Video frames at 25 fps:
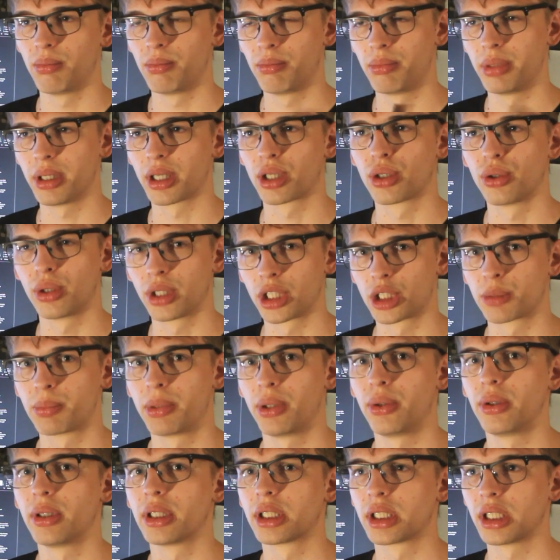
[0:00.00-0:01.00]
be a good
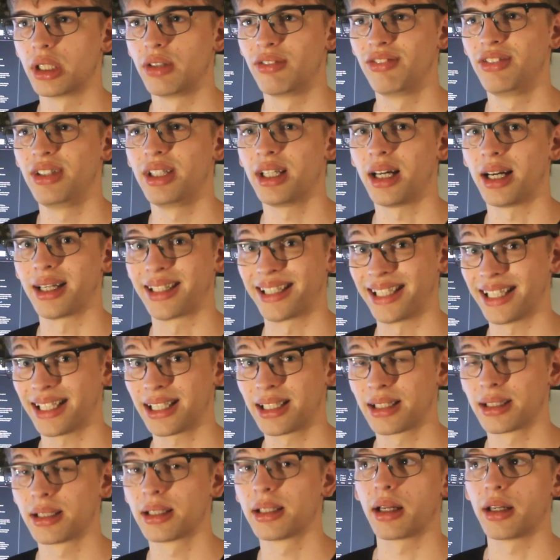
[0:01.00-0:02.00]
experience in VR
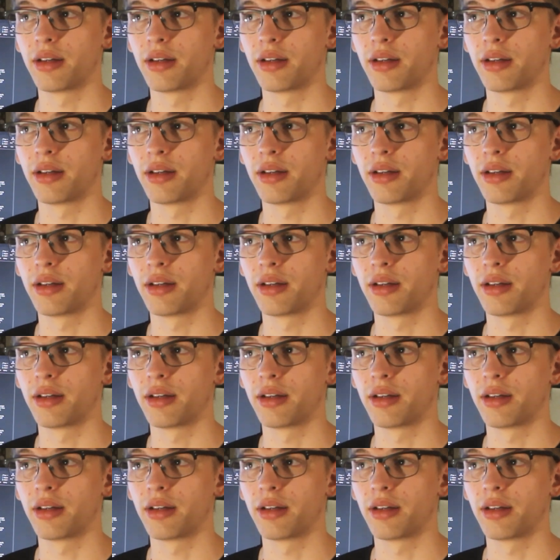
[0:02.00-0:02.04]
yet.